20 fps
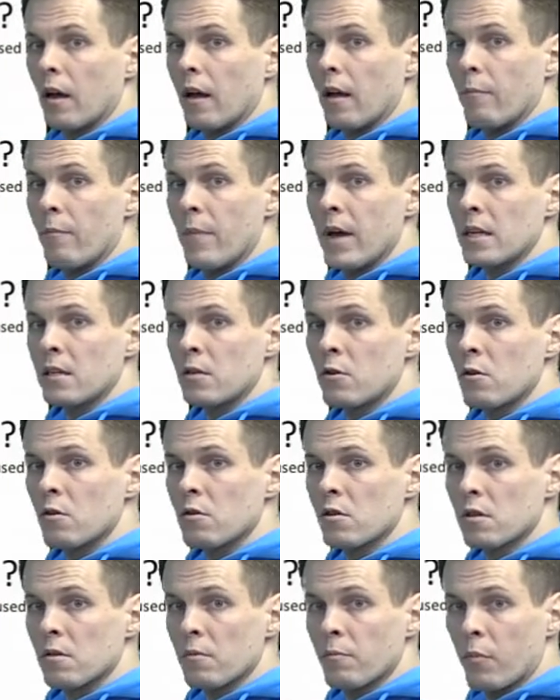
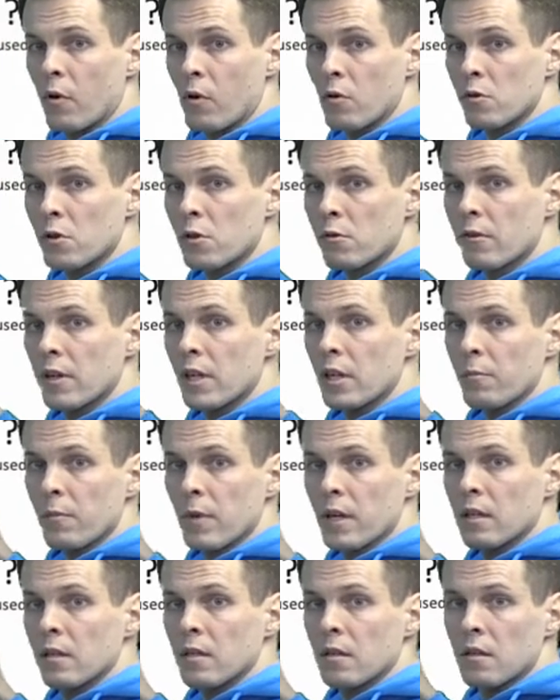measures
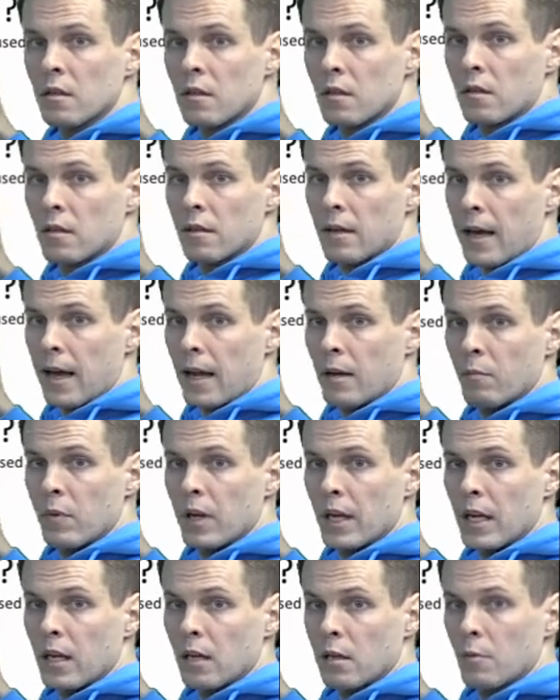post-treatment can
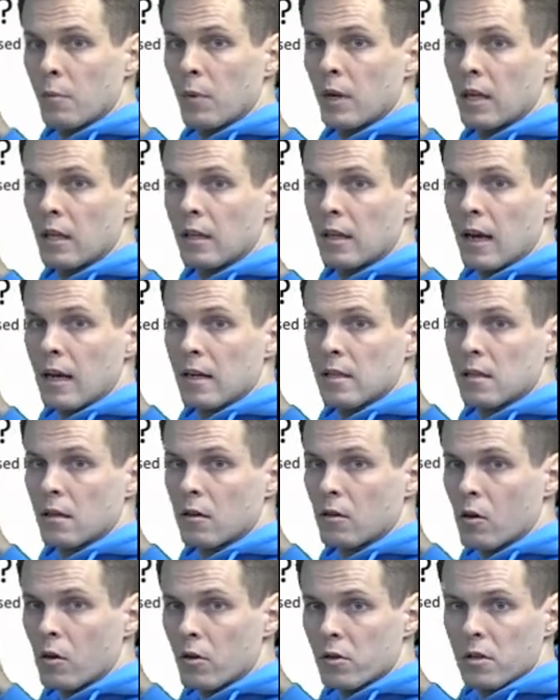be interpreted as a
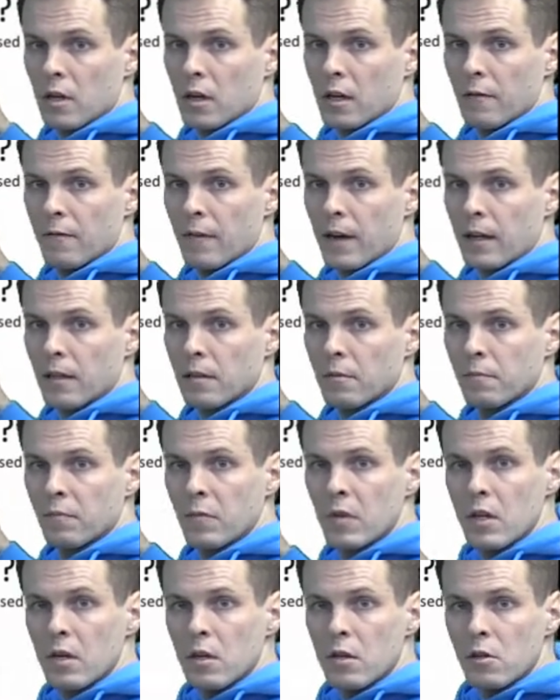causal effect.
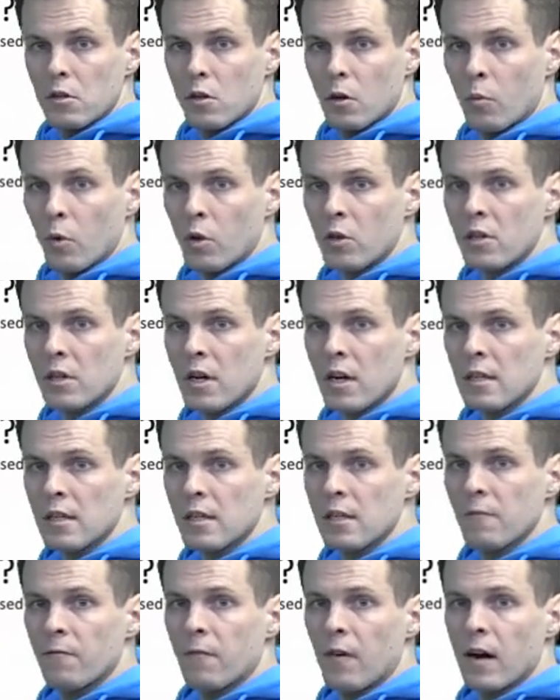So what
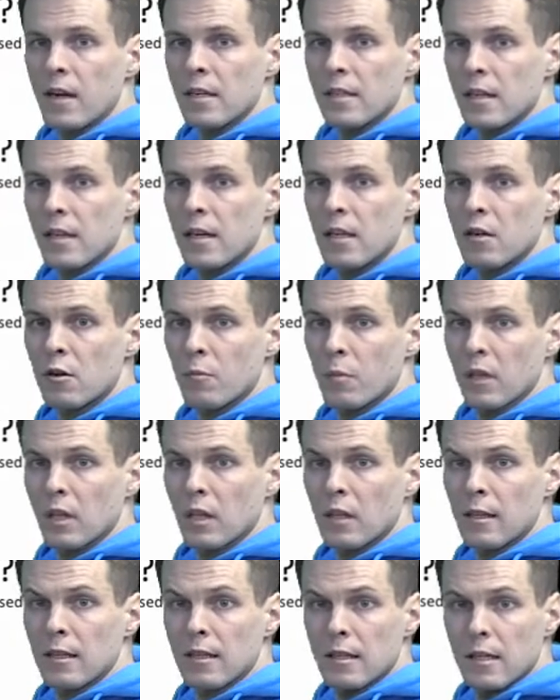justifies
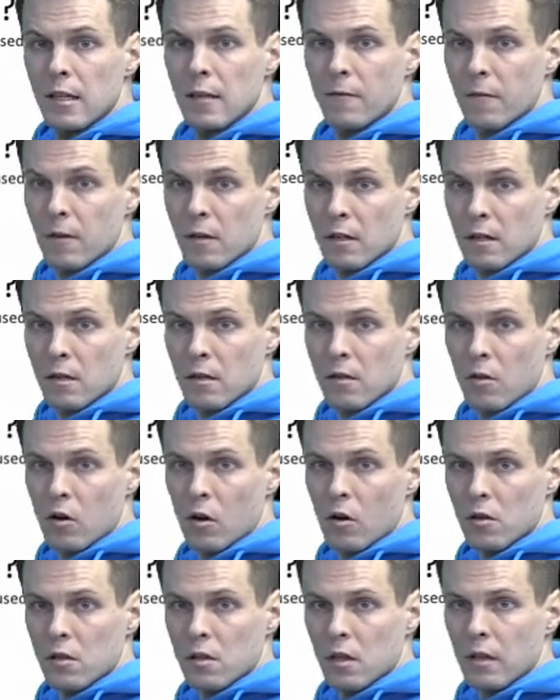interpreting this difference as
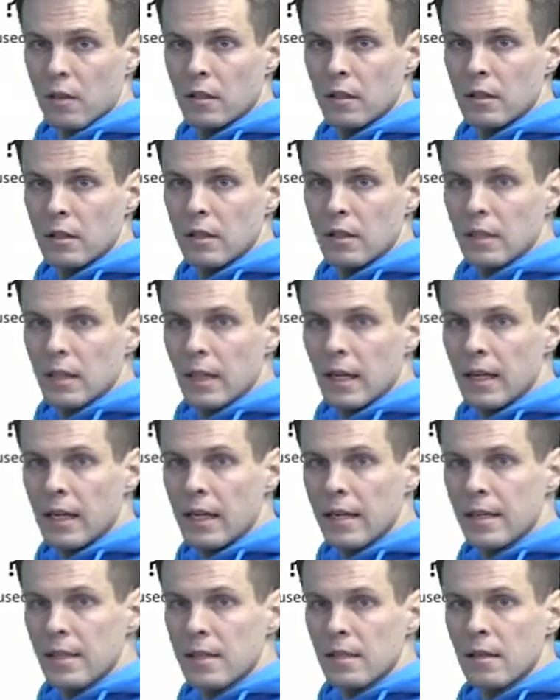causal? It
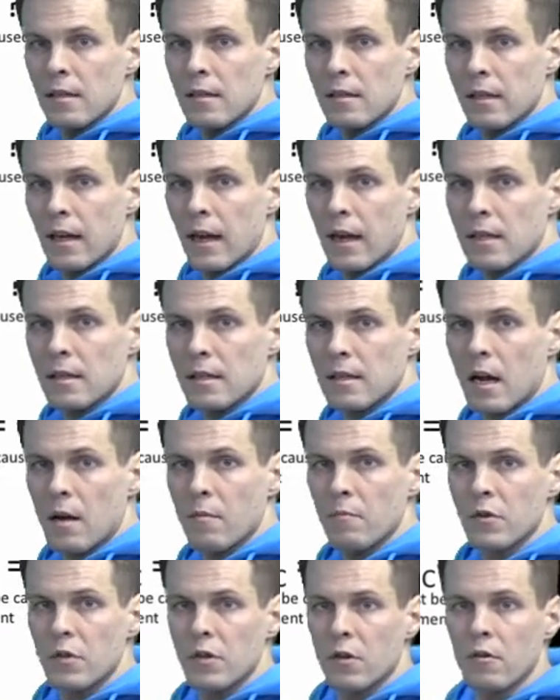is the
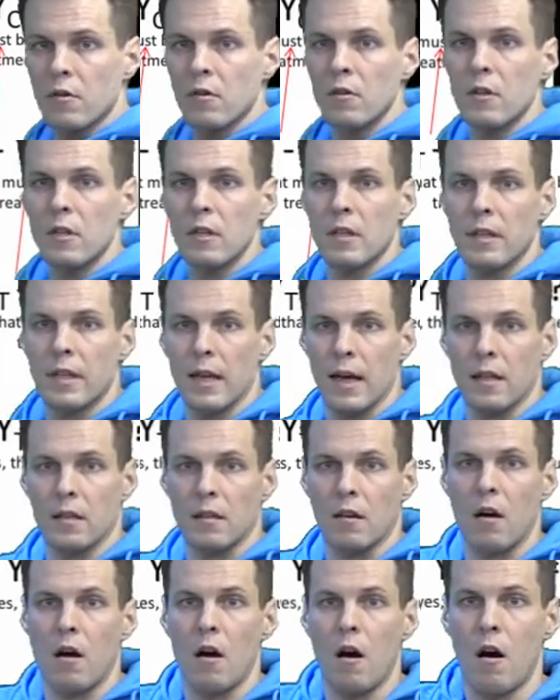assumption that
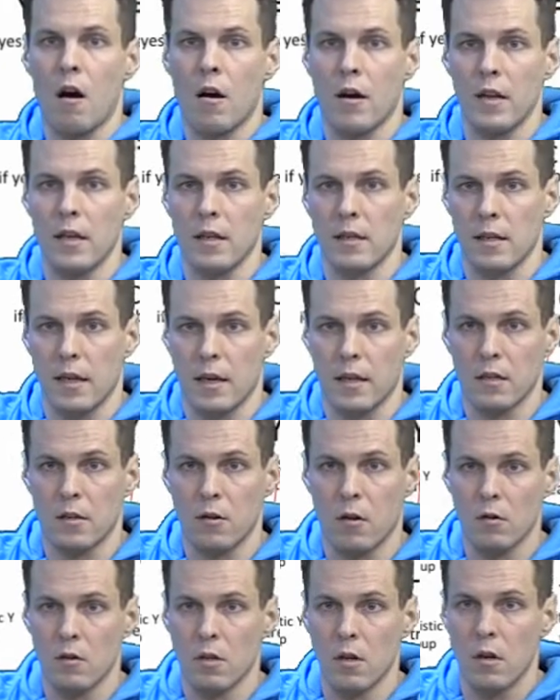R is
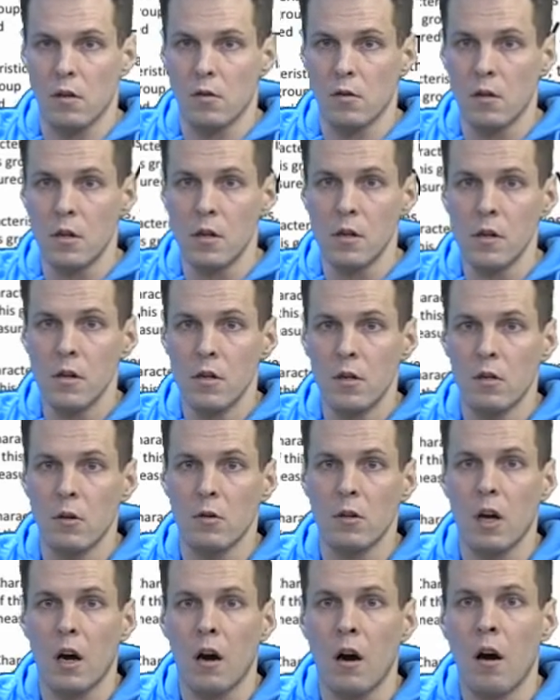exogenous. So
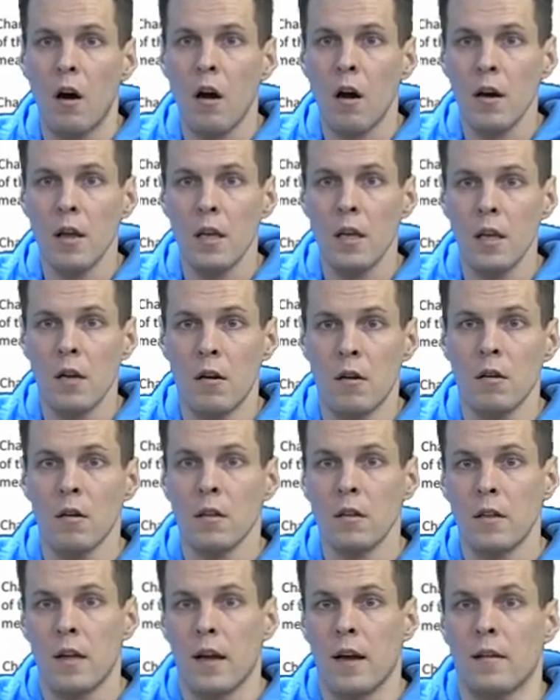the R here,
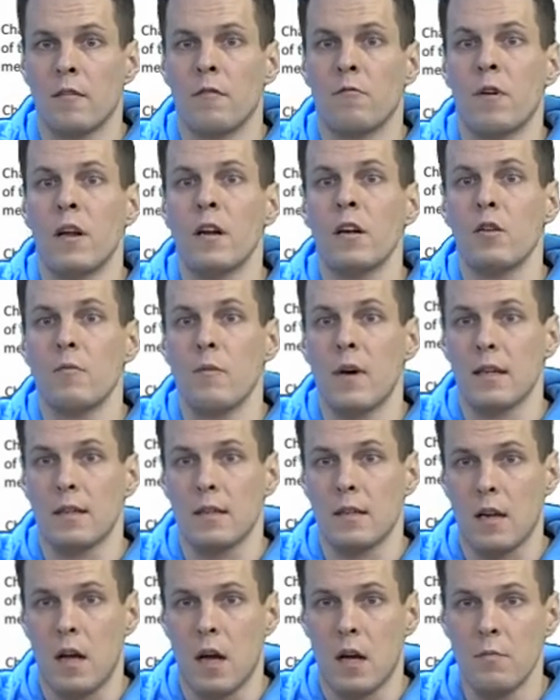the random
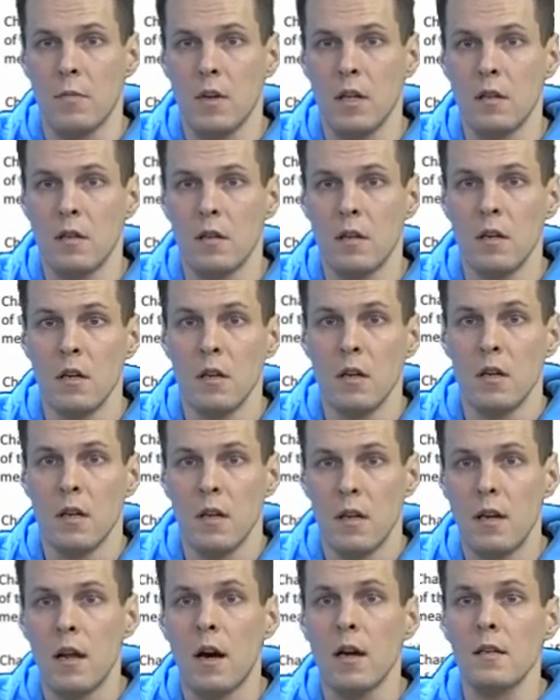assignment,
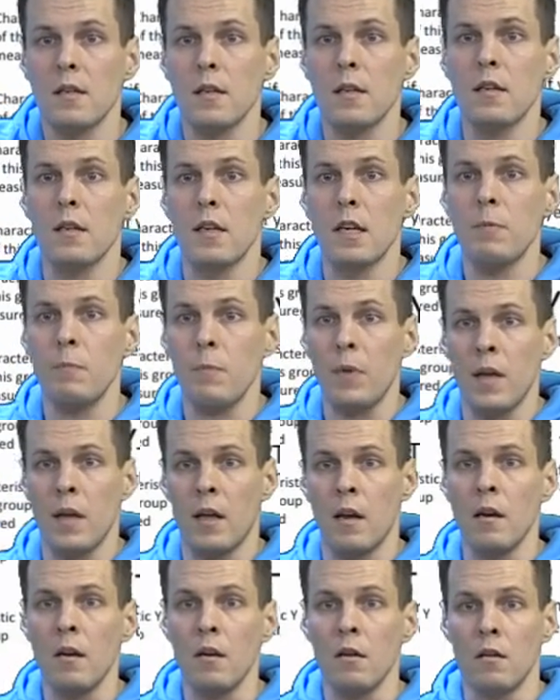doesn't
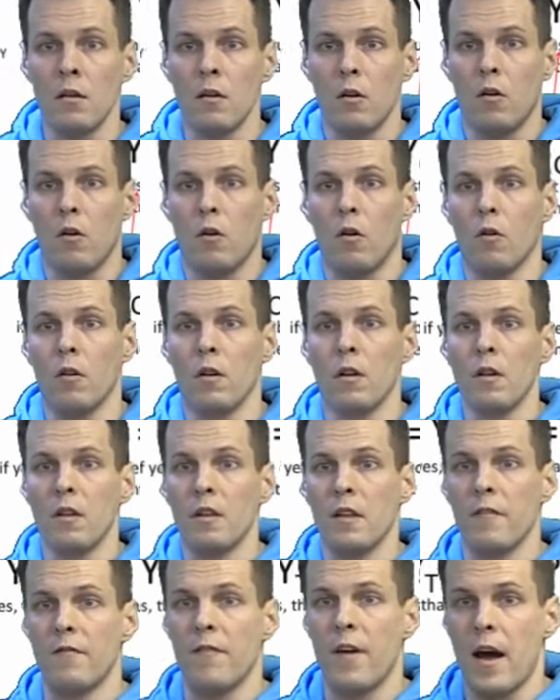depend on
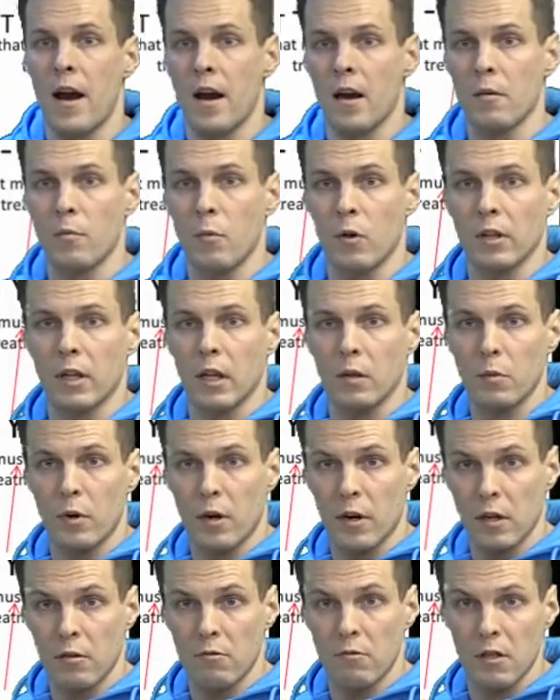the variable that we are
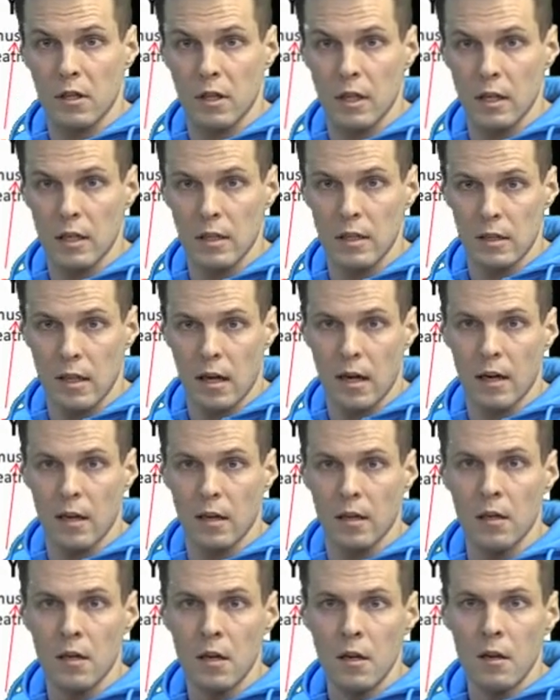interested in
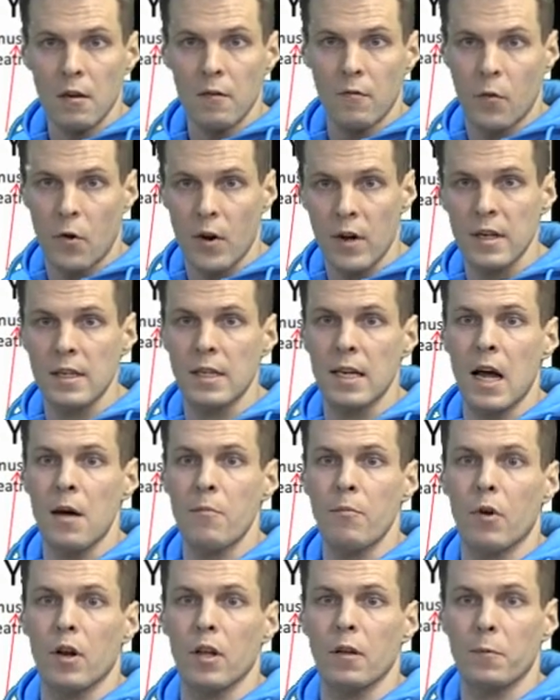studying. For
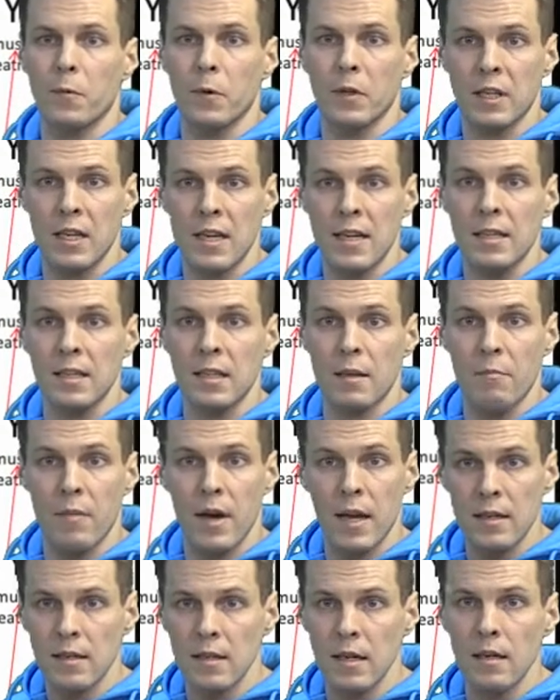example, if we test the
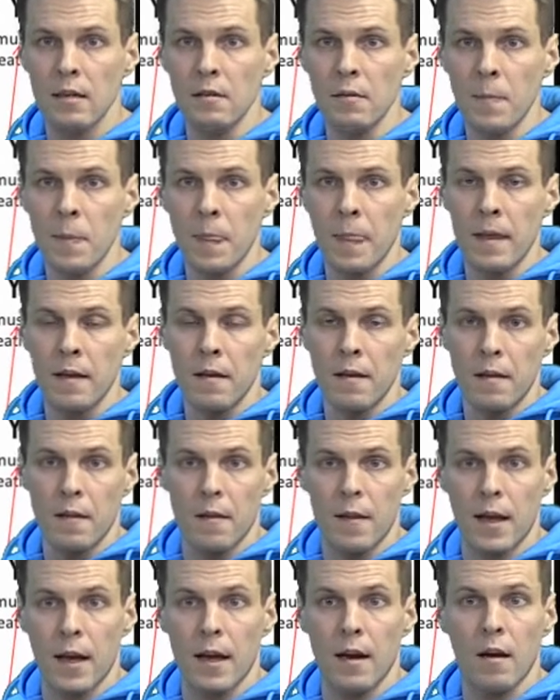medicine,
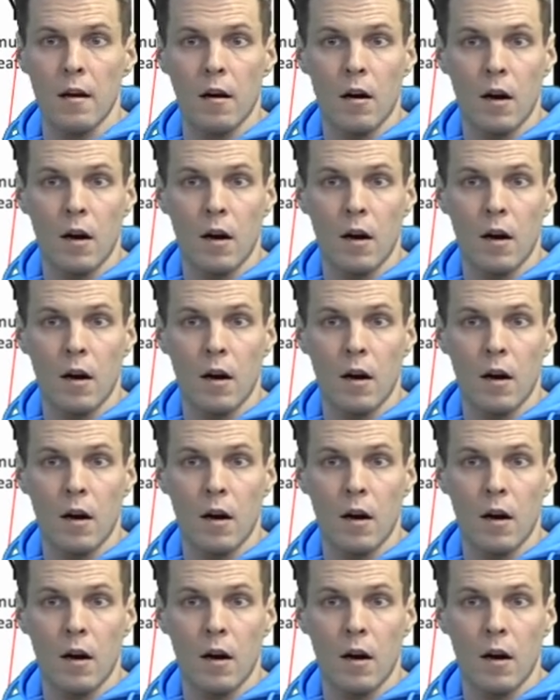then